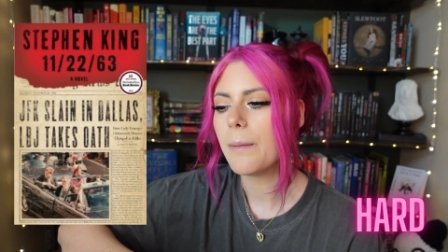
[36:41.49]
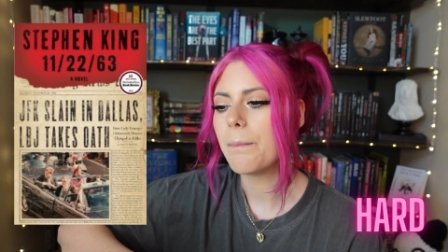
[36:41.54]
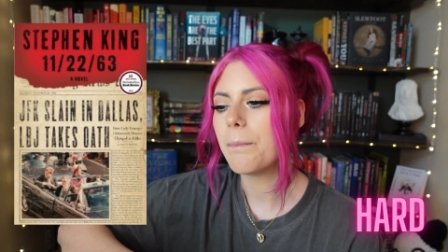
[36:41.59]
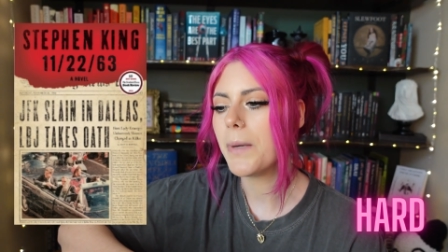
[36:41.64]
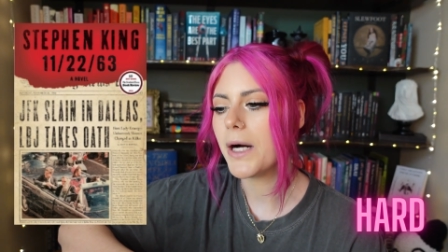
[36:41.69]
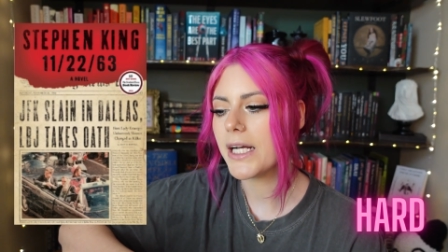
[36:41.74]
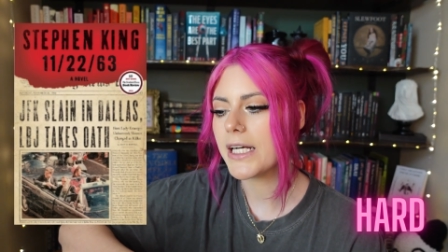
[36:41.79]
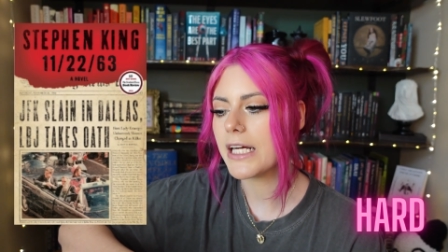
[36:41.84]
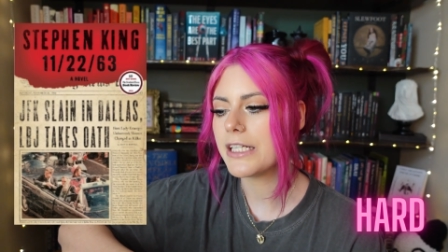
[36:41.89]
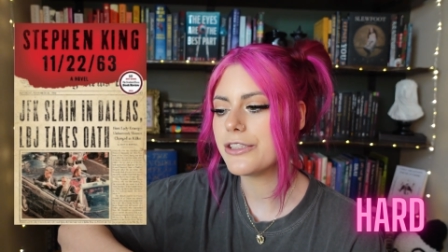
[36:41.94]

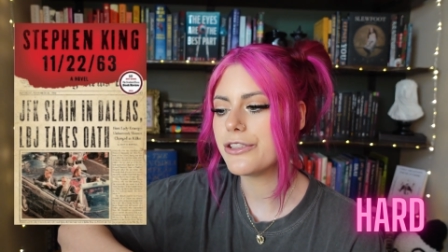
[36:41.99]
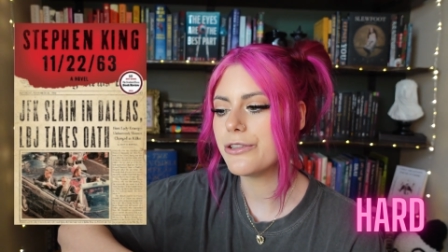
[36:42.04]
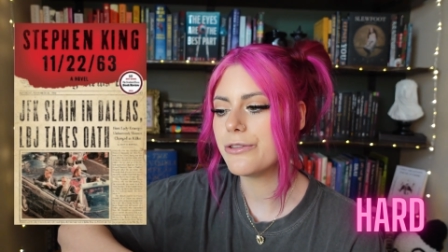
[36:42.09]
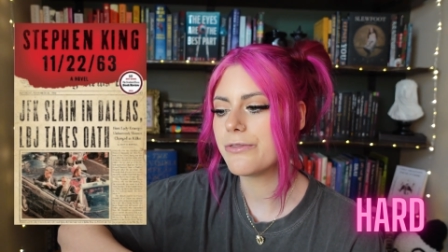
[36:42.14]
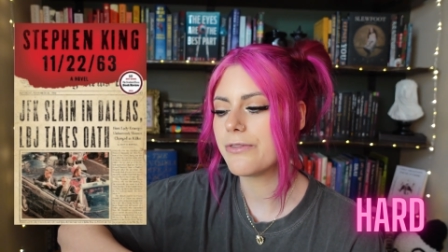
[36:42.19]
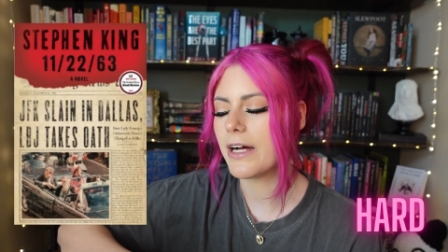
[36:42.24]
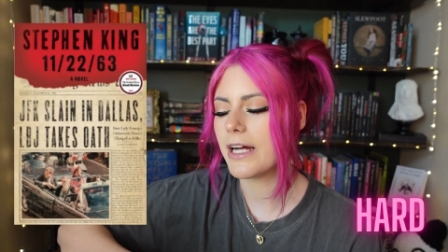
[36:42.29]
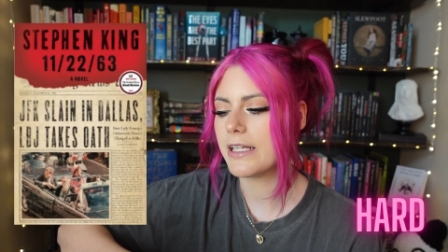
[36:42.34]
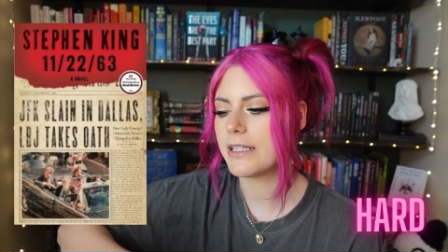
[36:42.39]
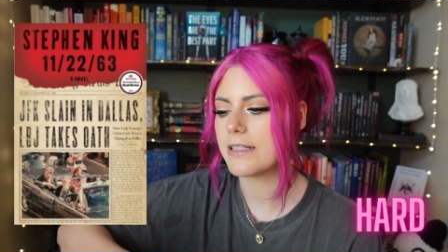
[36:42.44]
but I do
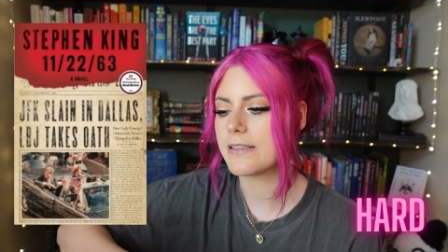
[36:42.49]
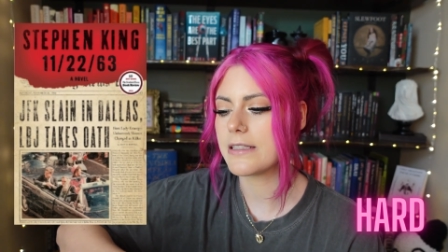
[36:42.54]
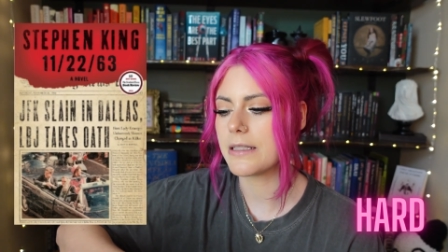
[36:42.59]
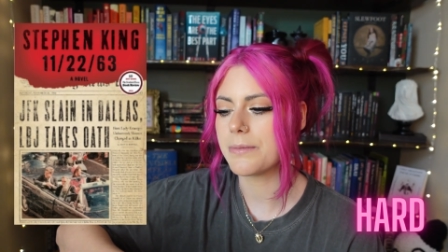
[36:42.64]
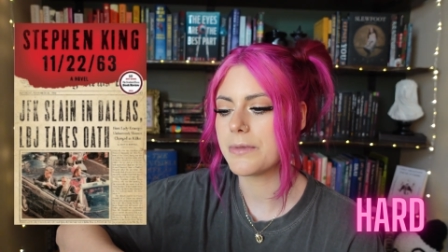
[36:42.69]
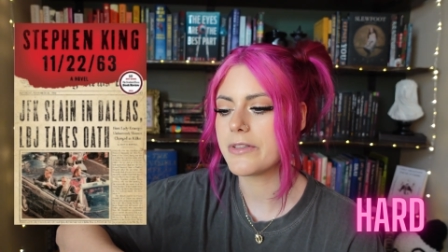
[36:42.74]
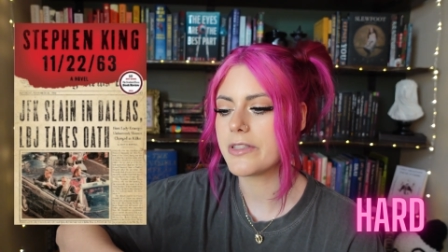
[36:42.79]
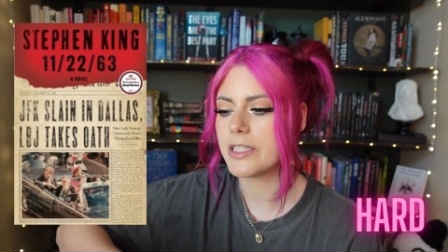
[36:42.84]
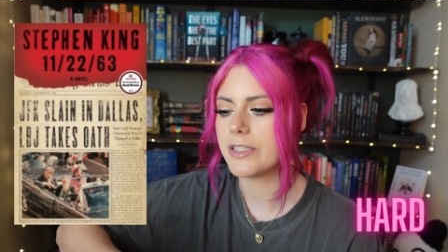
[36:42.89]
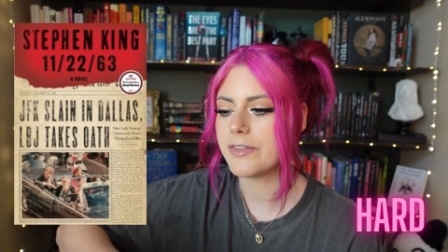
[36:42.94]
find that
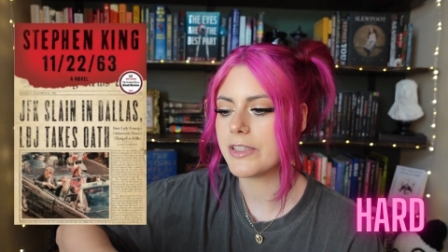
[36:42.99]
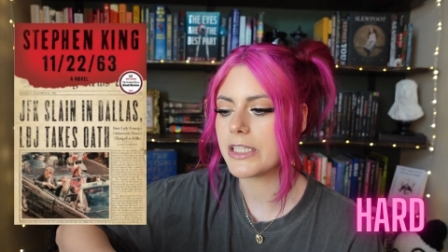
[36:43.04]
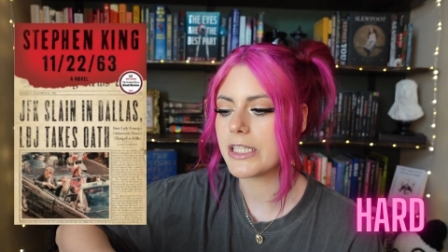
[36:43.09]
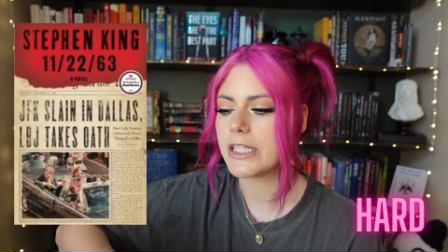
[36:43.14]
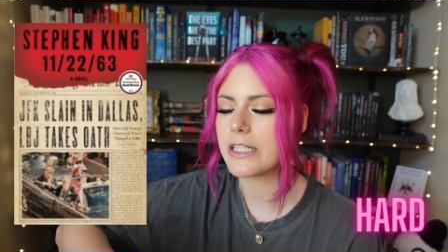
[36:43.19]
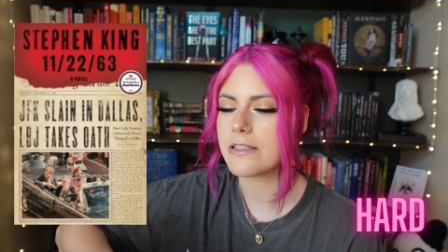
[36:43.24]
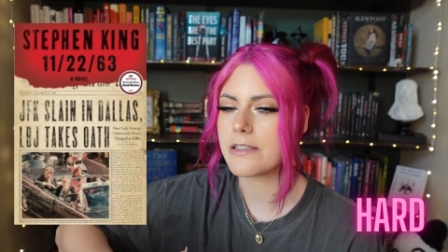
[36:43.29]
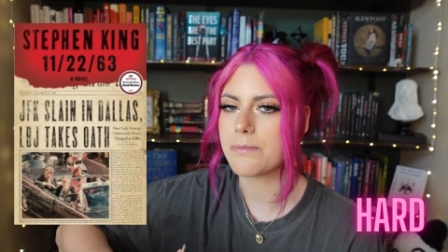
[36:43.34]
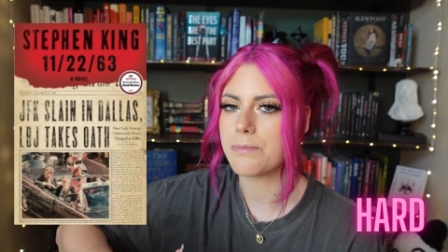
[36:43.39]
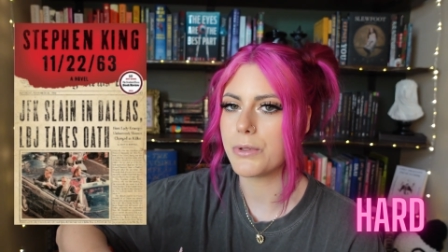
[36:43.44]
some of Stephen
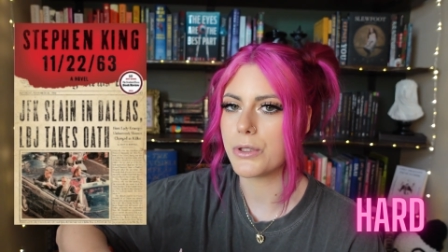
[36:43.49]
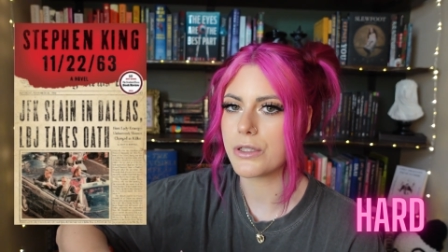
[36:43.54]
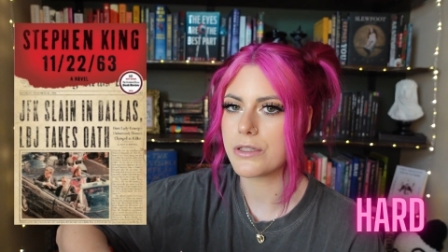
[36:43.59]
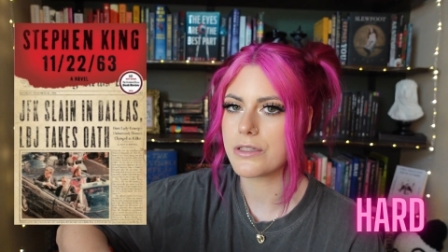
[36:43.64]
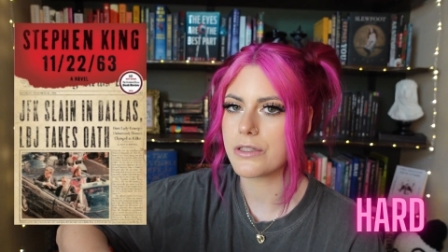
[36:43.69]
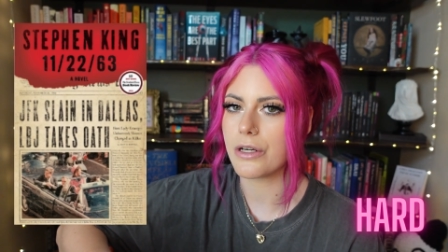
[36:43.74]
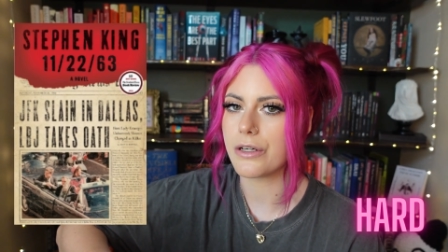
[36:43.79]
King's books